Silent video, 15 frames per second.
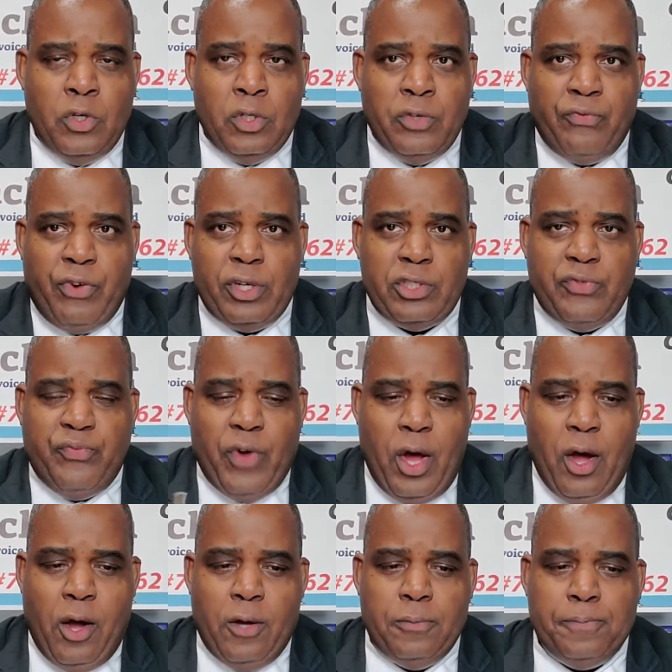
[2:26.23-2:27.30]
First of
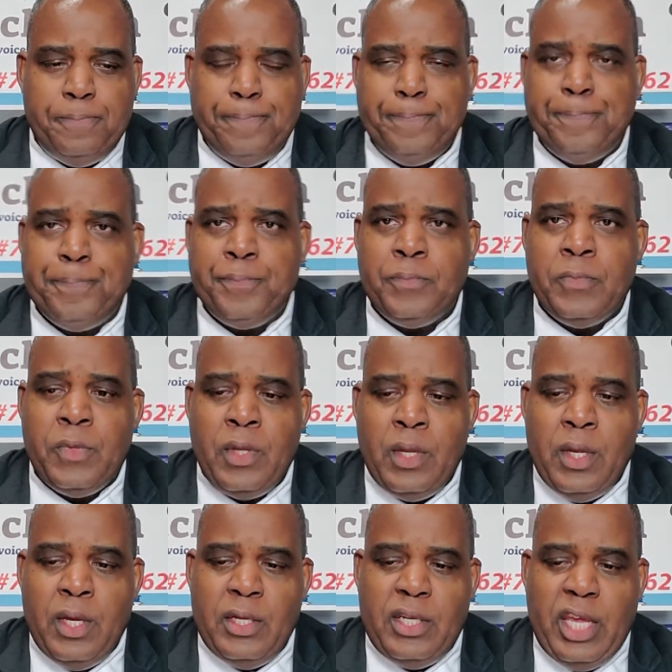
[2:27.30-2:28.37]
all,
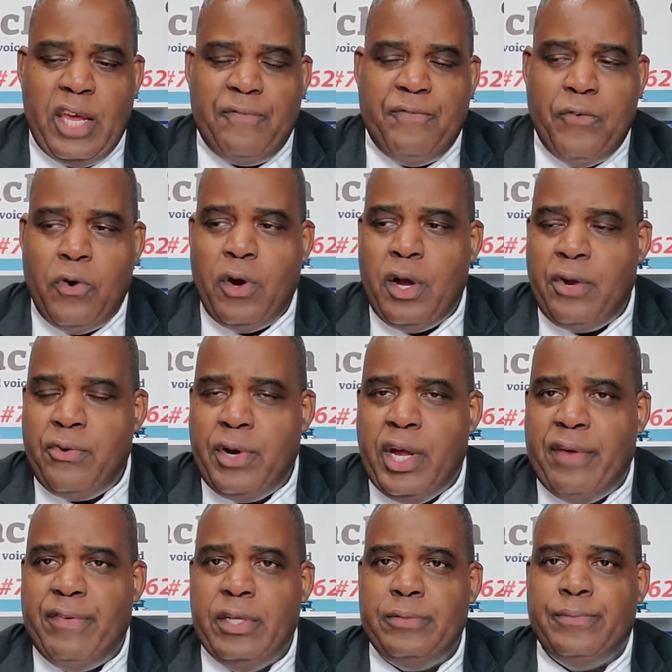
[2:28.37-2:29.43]
take $400
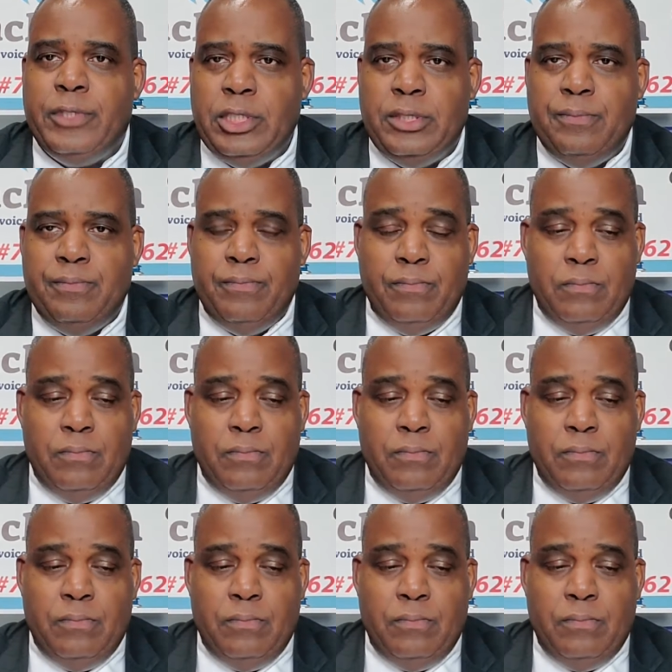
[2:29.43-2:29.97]
of it and